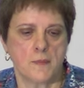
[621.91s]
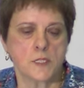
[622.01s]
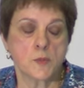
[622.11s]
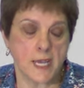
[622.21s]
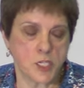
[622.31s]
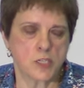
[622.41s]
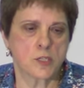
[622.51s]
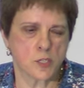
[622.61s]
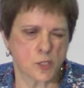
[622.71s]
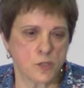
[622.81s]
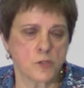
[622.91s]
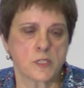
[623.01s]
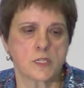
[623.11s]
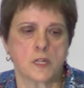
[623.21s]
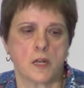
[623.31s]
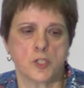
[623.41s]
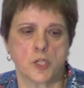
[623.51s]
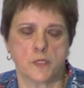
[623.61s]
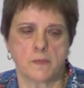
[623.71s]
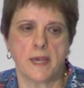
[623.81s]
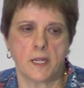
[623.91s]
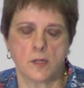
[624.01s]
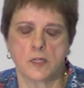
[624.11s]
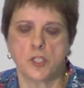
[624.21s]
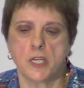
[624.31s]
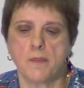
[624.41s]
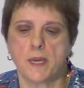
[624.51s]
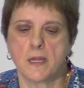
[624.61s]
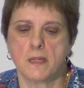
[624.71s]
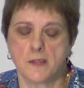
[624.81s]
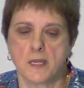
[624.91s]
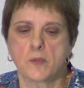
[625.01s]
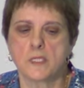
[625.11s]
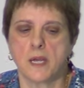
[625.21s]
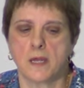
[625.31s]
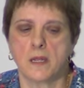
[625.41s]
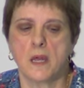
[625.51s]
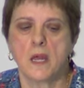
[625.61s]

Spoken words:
This was actually at a school. The disclosure was made, not a GP. Nothing was done.